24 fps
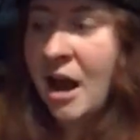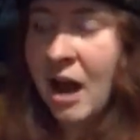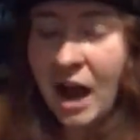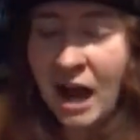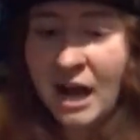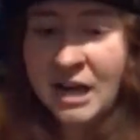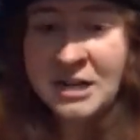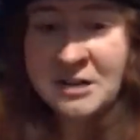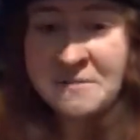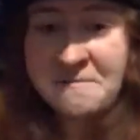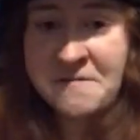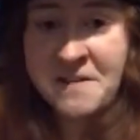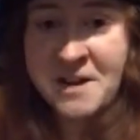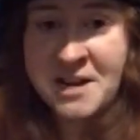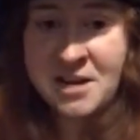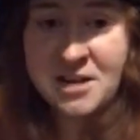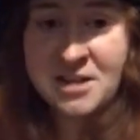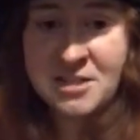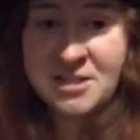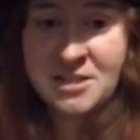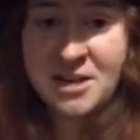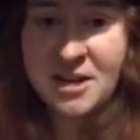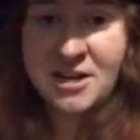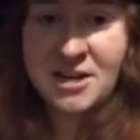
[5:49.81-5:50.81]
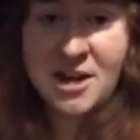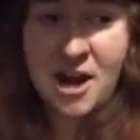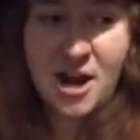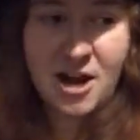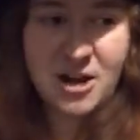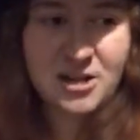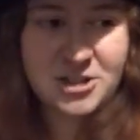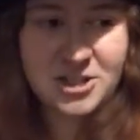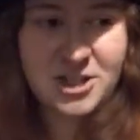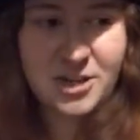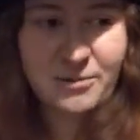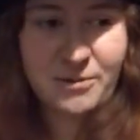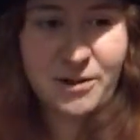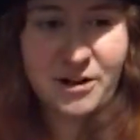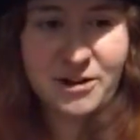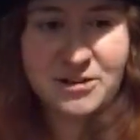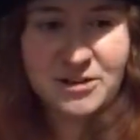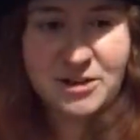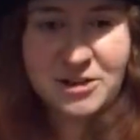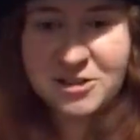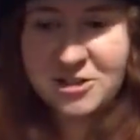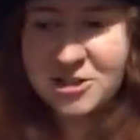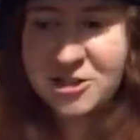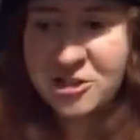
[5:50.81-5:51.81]
I defeated Cinder!" And she
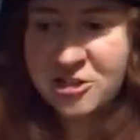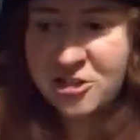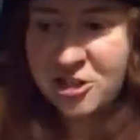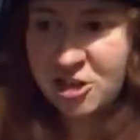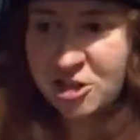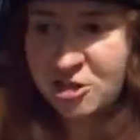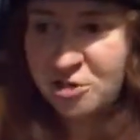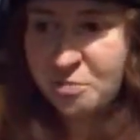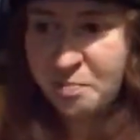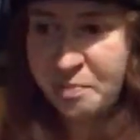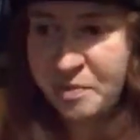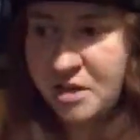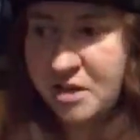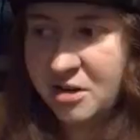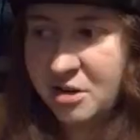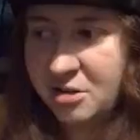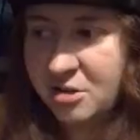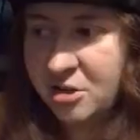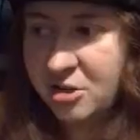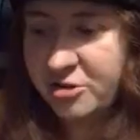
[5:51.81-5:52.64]
runs in. She's like, "You beat her?